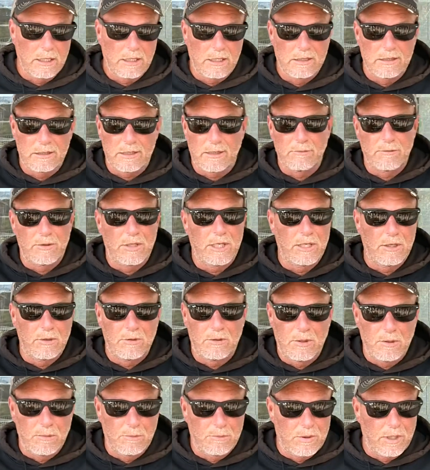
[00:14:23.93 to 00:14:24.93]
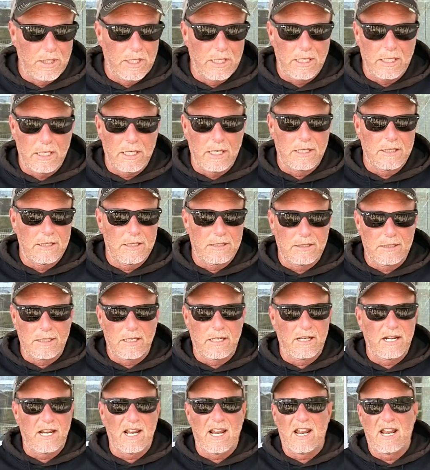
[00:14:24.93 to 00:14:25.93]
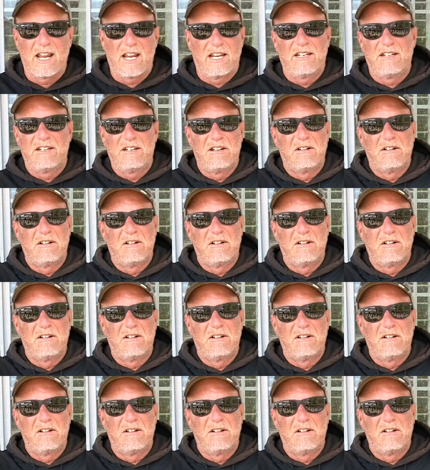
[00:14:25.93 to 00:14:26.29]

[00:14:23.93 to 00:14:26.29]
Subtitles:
because that was a YouTube thing, and I just said, nah,